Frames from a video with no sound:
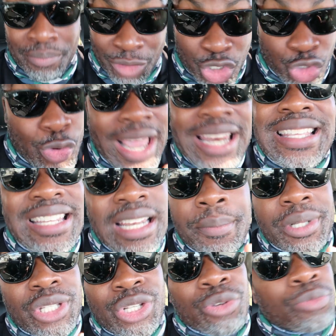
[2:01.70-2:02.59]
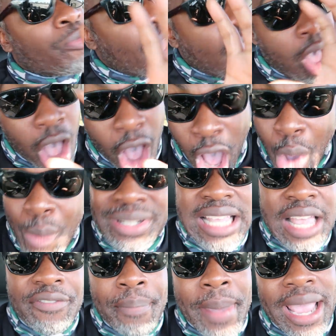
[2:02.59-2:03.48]
Strategy number two.
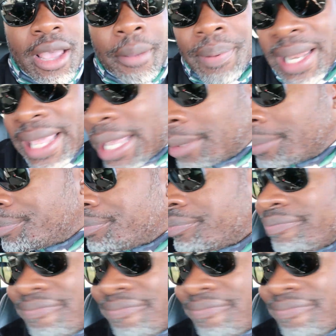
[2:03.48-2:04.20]
Always have a backup plan.